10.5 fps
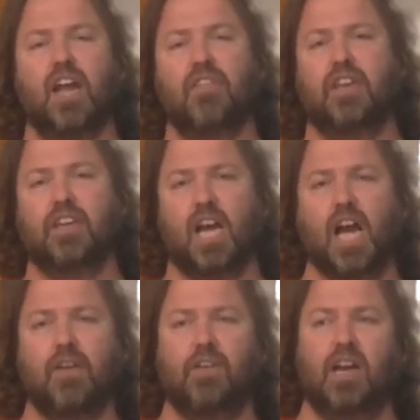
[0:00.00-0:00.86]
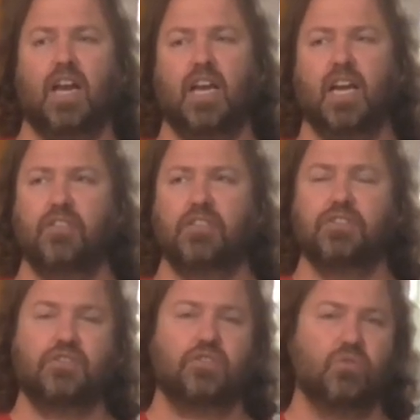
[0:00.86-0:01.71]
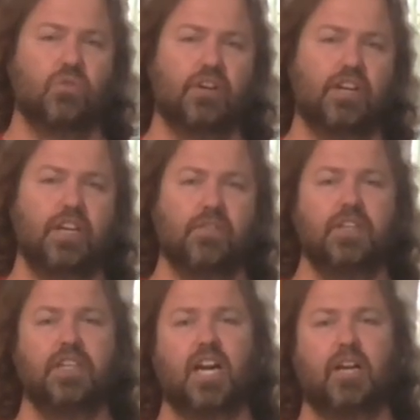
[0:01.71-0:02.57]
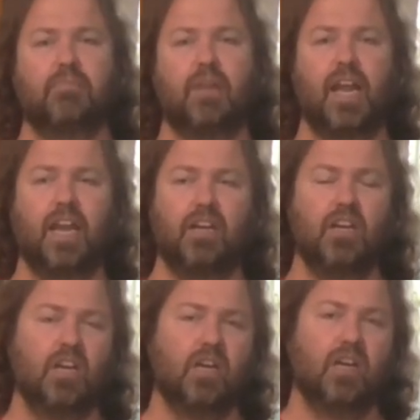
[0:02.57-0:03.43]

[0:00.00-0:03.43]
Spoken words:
and they cover the story of a young man,